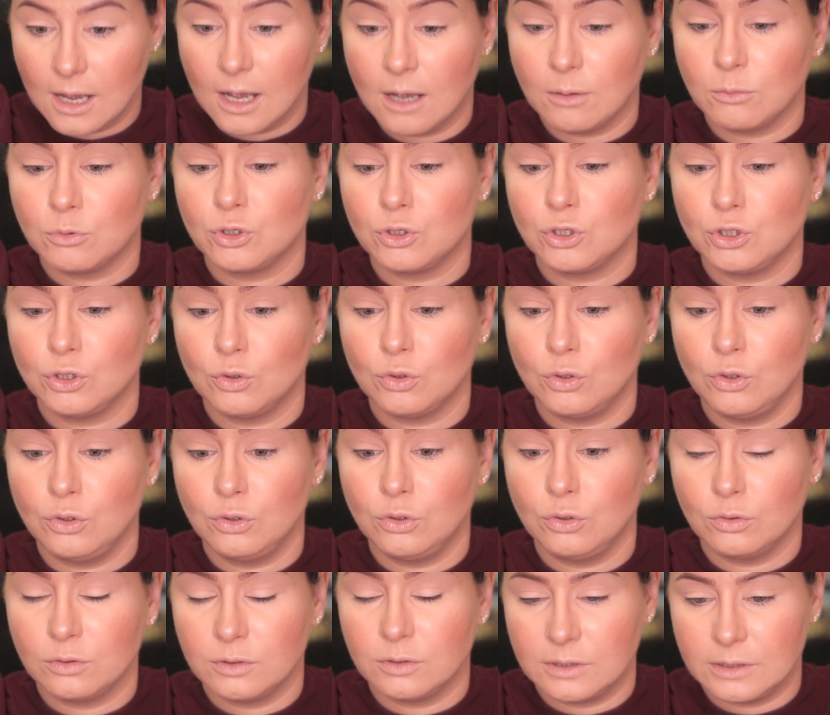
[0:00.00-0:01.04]
I'm sure
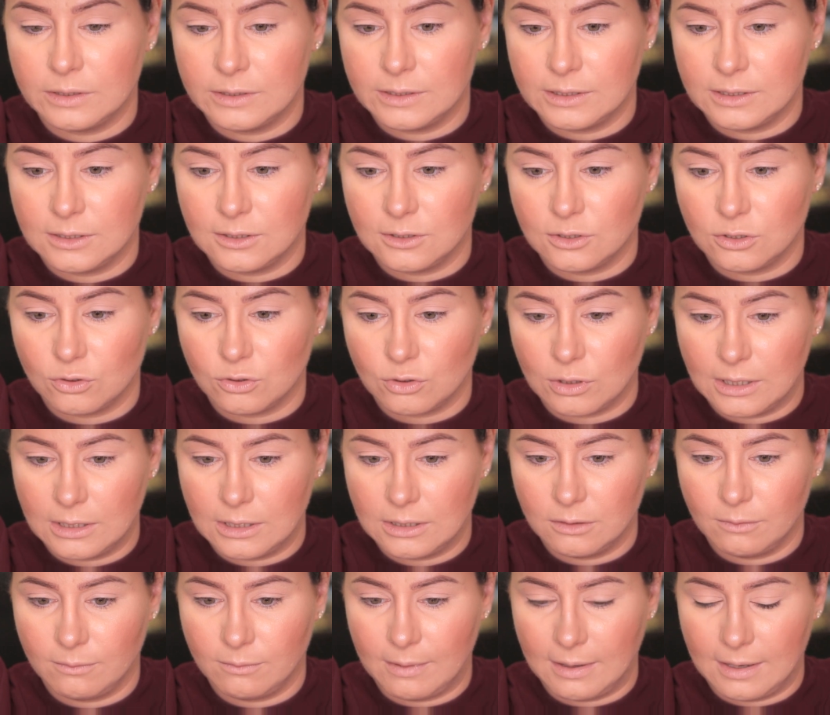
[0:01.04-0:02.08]
you notice it
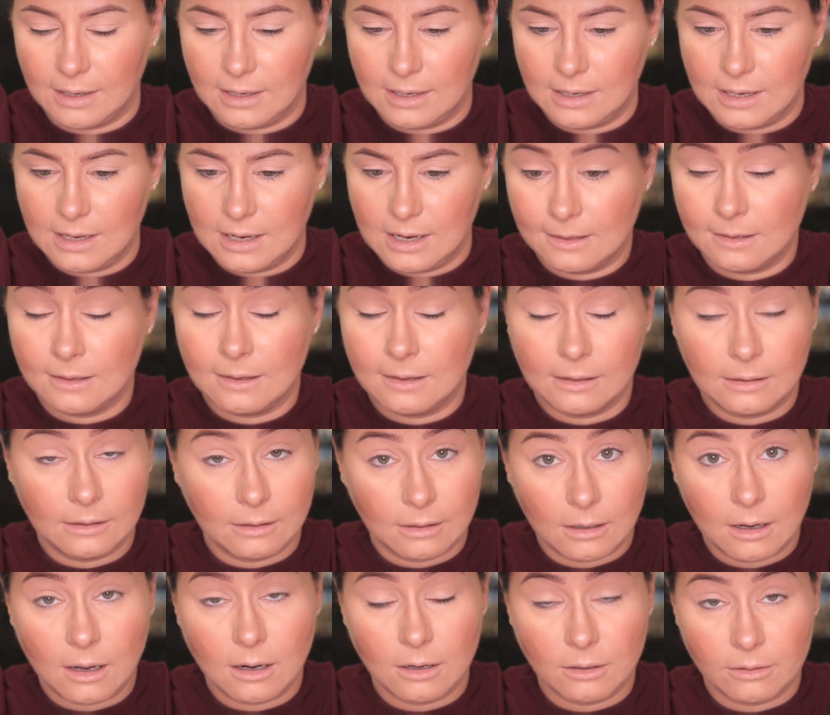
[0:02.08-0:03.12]
straight away that the
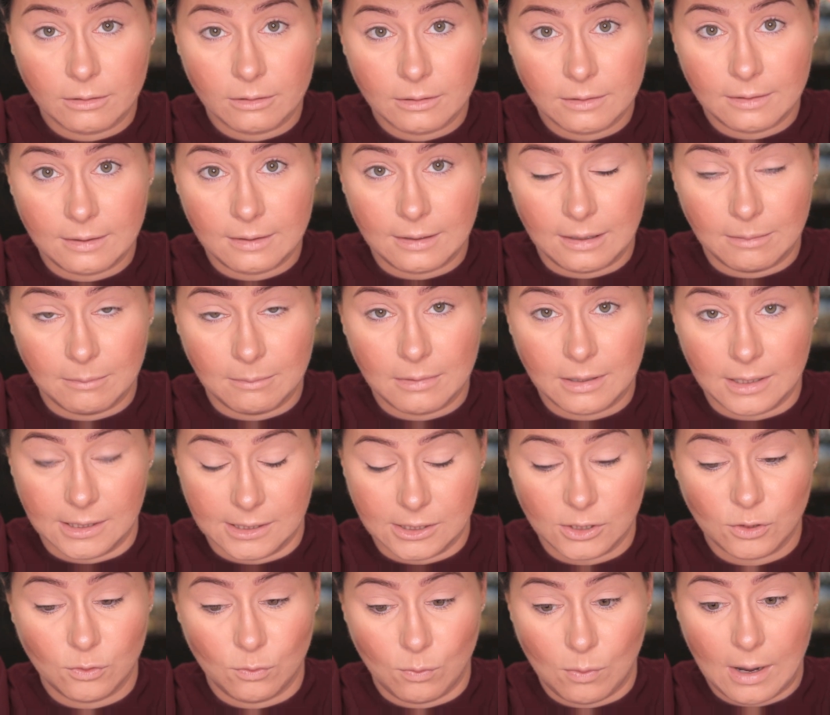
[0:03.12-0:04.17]
color theme
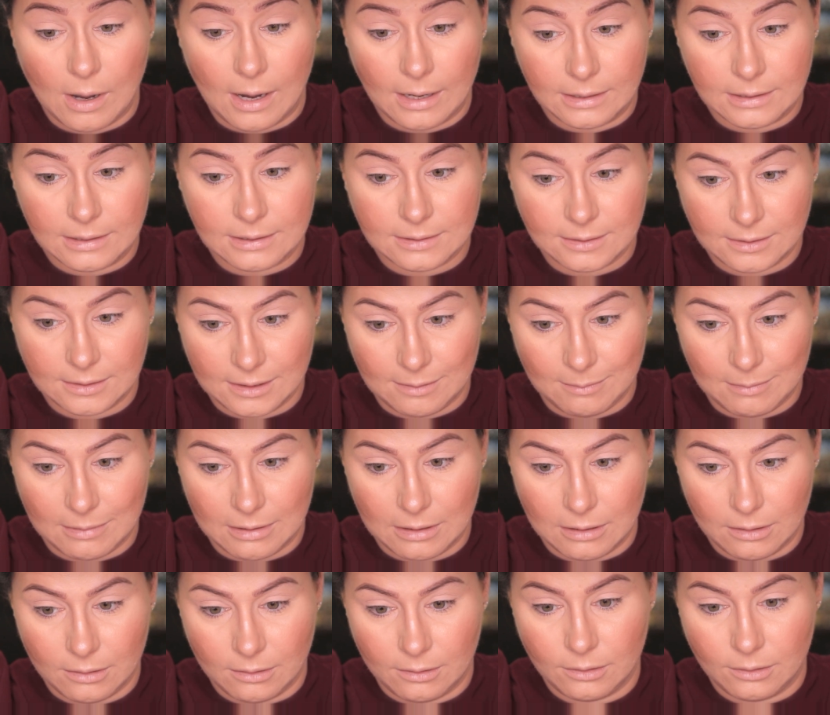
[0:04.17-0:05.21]
is quite
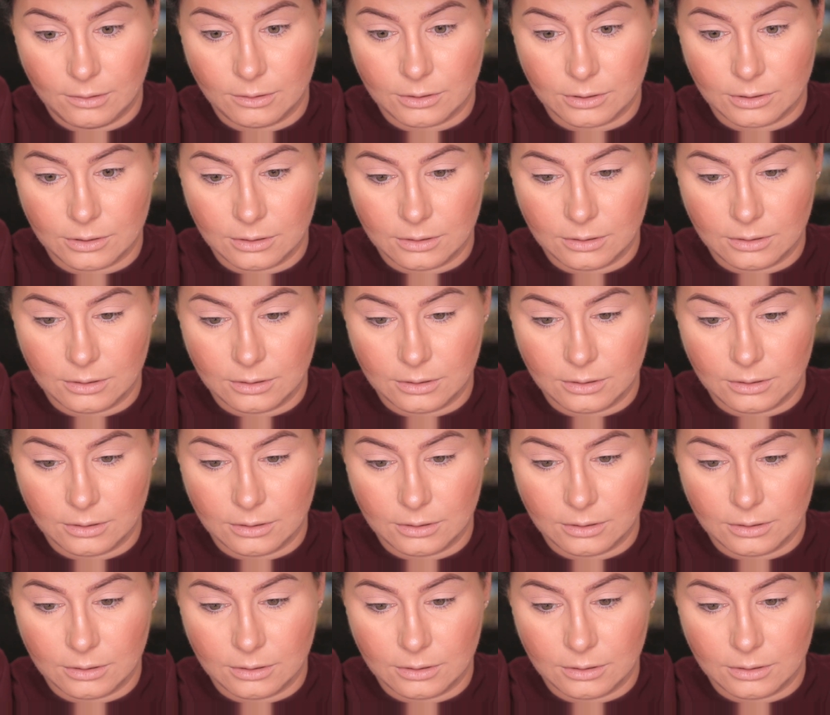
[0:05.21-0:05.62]
similar.